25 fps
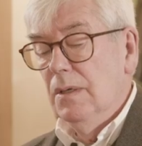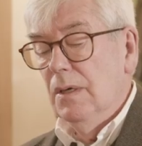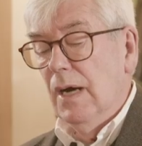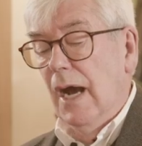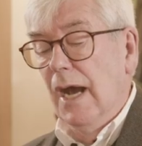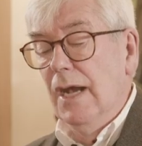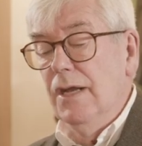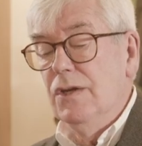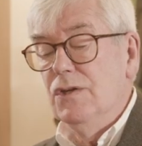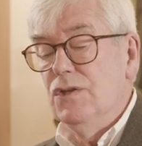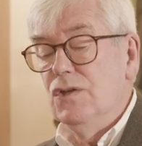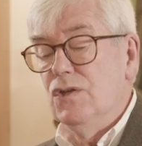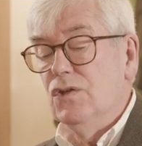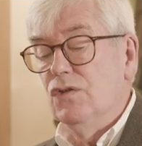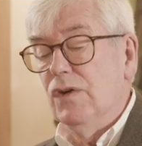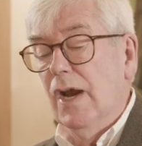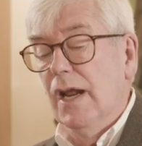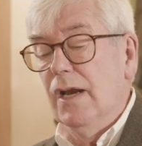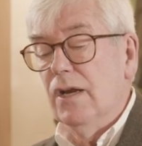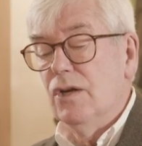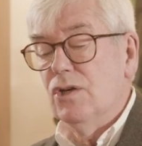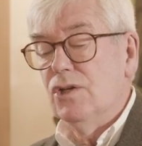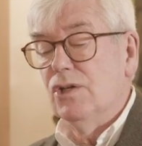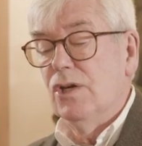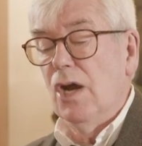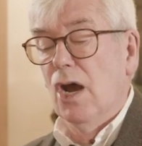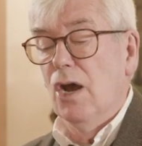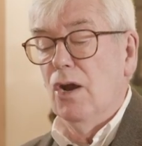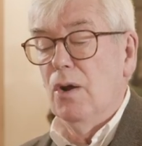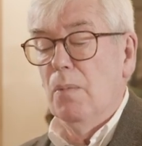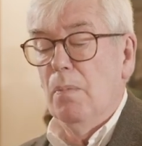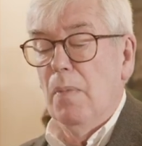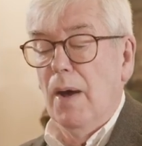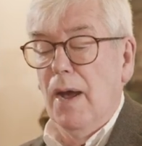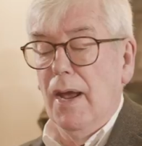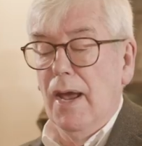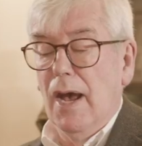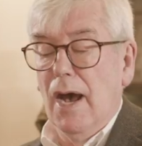I stretched
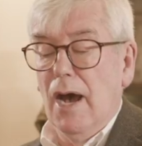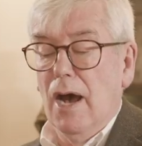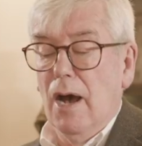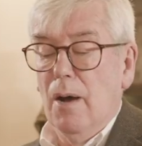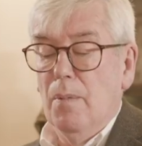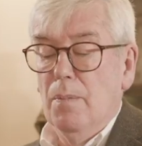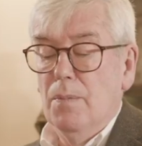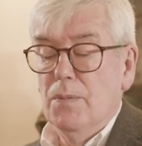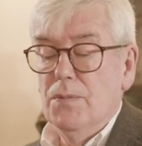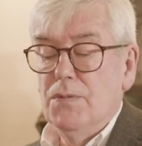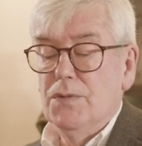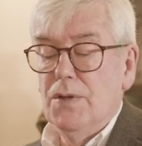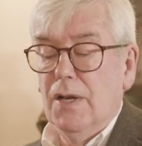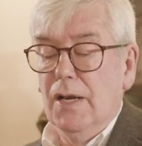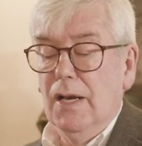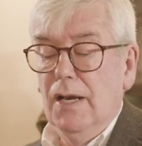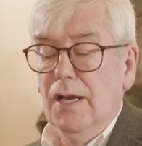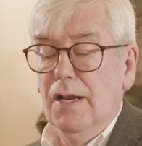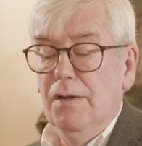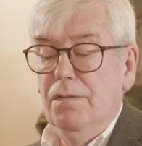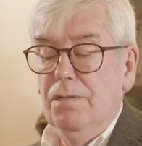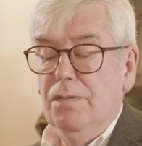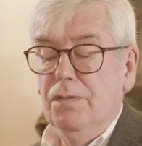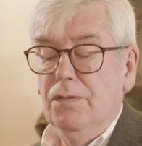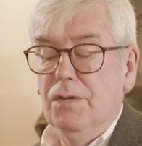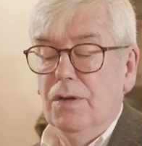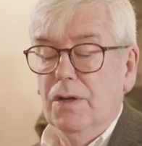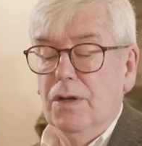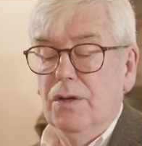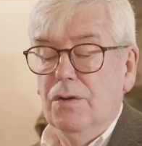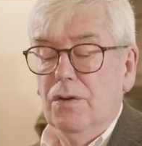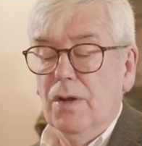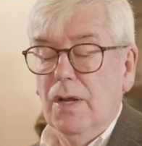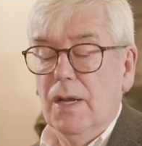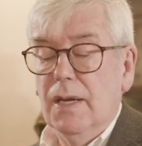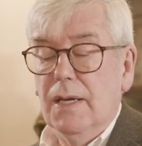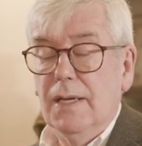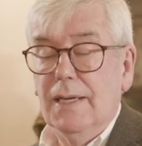out my arms and
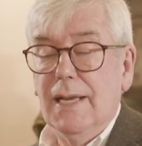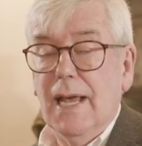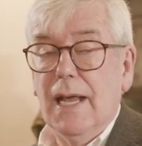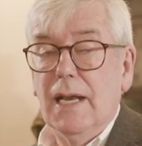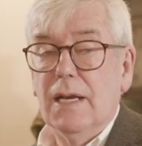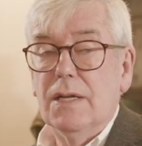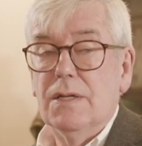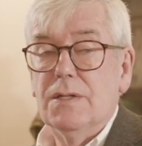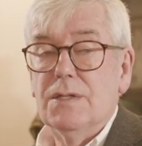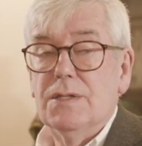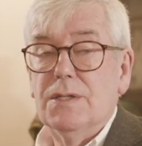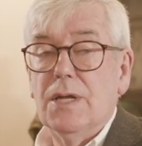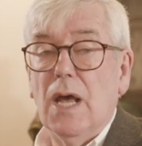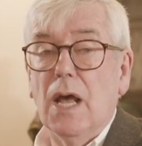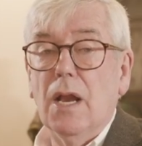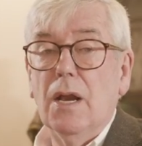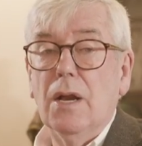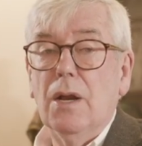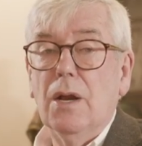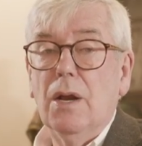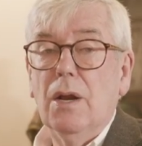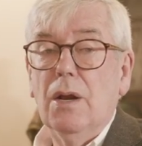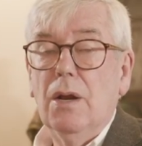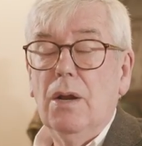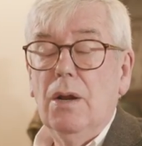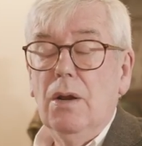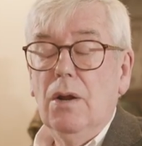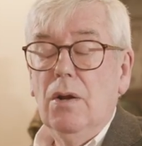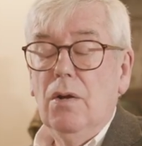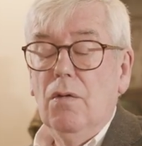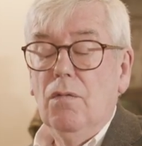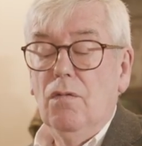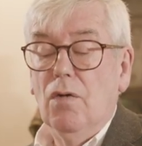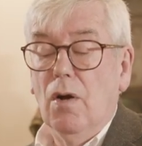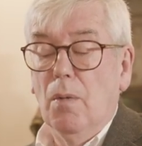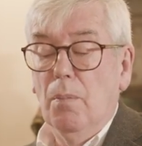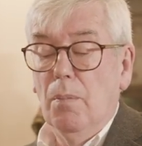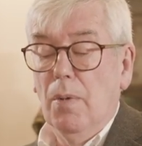lifted her dead son
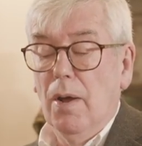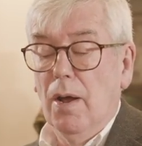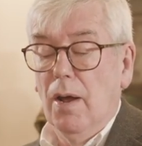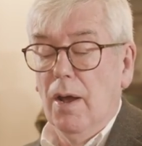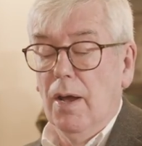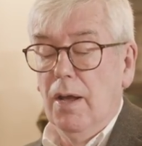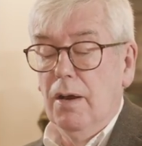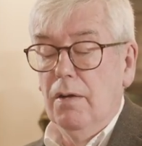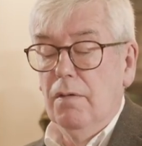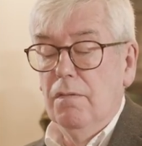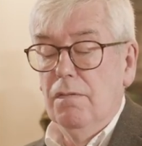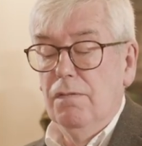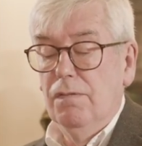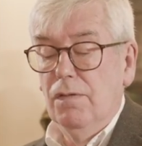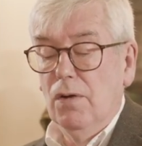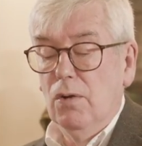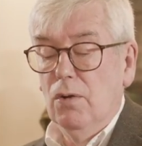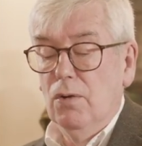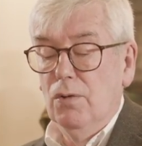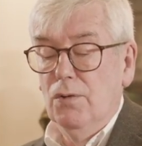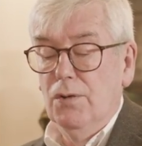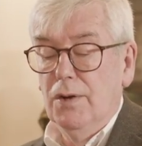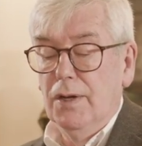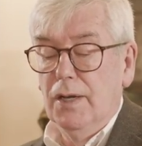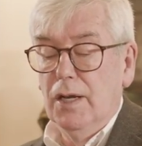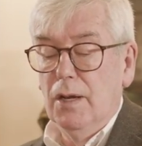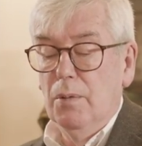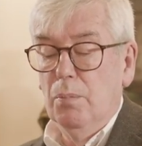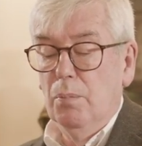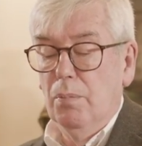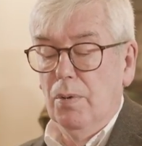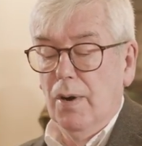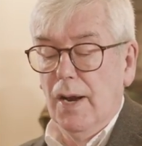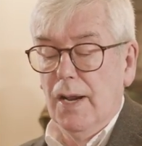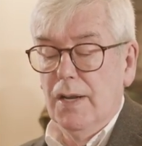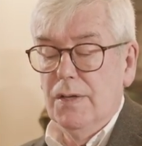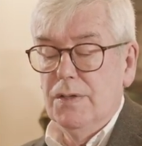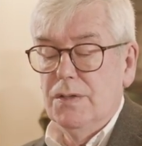from her enfolding
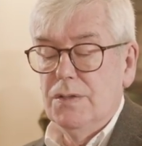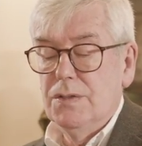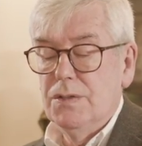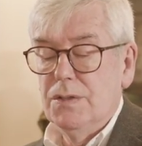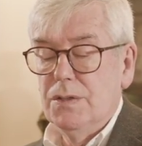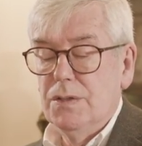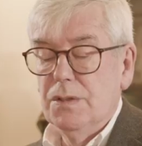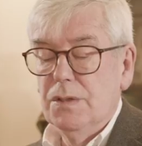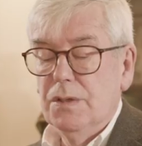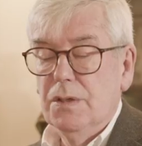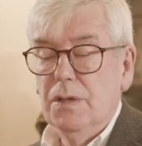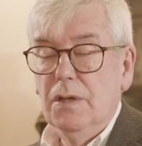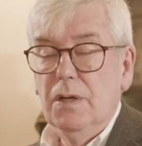embrace,